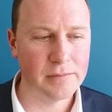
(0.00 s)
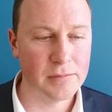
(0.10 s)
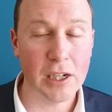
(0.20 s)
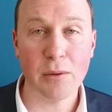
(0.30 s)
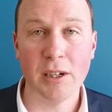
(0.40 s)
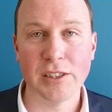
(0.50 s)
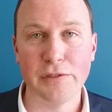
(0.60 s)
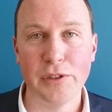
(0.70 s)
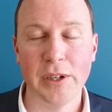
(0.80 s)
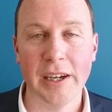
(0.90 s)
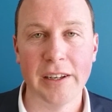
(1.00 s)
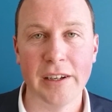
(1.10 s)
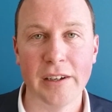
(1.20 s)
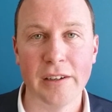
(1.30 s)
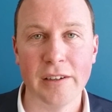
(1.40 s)
Likewise, if you had
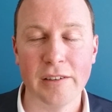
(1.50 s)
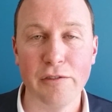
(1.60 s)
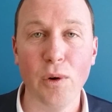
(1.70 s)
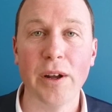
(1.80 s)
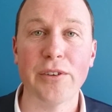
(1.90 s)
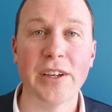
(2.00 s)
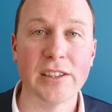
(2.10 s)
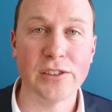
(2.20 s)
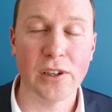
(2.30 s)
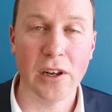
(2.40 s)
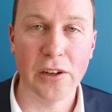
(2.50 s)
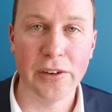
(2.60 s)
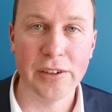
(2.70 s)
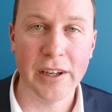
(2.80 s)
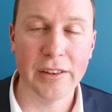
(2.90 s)
a $400,000
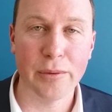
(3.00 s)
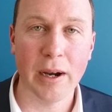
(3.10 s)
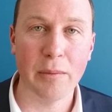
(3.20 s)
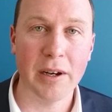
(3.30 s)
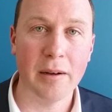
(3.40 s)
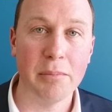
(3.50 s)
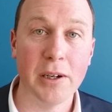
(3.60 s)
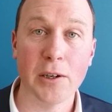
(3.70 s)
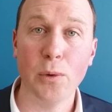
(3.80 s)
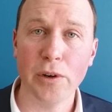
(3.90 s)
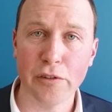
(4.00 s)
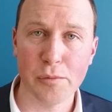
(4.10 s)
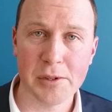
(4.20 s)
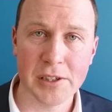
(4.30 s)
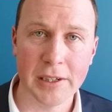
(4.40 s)
loan and the rate went up by
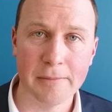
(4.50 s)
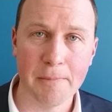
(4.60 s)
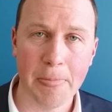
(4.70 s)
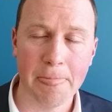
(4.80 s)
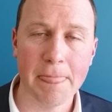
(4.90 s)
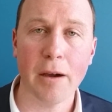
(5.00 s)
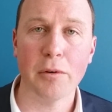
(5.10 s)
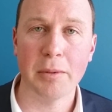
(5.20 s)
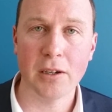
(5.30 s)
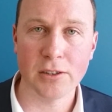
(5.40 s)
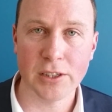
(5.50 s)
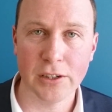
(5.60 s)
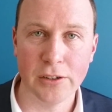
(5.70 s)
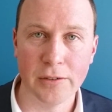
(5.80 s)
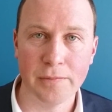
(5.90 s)
0.25%, that would be
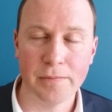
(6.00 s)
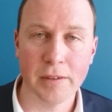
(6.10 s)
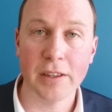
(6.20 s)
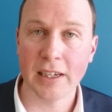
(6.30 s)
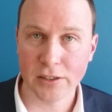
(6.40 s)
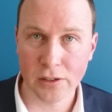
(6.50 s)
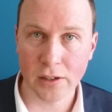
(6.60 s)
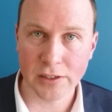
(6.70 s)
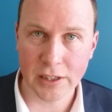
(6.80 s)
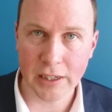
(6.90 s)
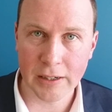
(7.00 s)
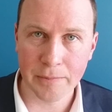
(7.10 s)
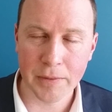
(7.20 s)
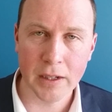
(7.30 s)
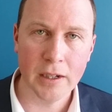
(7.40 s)
costing you $1,000 a year.
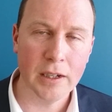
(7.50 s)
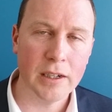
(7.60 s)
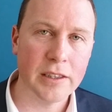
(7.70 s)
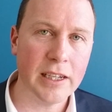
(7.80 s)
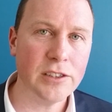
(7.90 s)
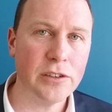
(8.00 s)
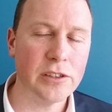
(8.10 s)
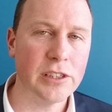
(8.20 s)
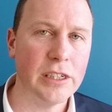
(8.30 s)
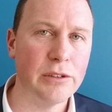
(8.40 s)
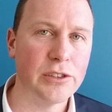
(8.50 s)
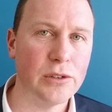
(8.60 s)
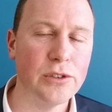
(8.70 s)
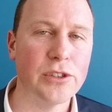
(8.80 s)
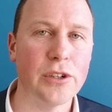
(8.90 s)
$1,000 a year is
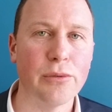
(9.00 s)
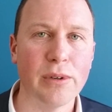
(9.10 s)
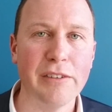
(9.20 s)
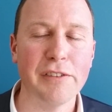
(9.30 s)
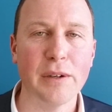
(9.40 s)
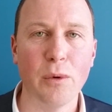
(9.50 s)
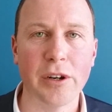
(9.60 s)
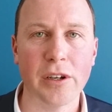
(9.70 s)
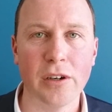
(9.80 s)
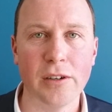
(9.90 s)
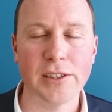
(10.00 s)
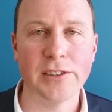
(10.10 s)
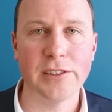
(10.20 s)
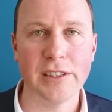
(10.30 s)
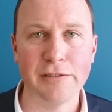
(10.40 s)
also roughly what it
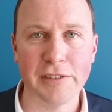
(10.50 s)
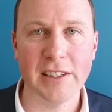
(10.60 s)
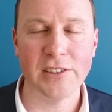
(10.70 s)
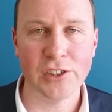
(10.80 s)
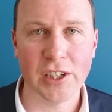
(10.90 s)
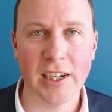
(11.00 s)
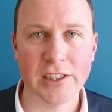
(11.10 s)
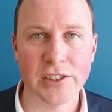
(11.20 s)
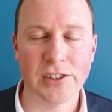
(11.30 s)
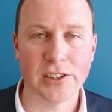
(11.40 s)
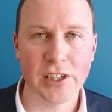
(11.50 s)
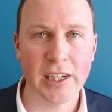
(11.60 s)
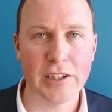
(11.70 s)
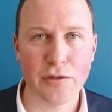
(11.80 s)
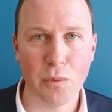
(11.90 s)
costs in fees and charges to
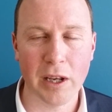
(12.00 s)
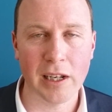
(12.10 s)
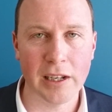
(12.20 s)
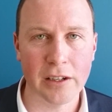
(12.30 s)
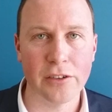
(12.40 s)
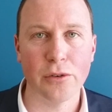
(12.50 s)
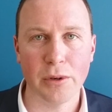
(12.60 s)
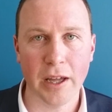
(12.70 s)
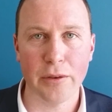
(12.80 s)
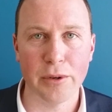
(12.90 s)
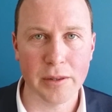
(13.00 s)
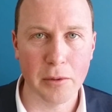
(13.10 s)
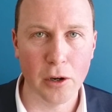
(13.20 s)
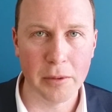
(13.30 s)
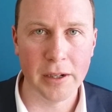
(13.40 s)
change from one lender to another at the
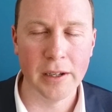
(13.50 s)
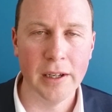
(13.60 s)
moment,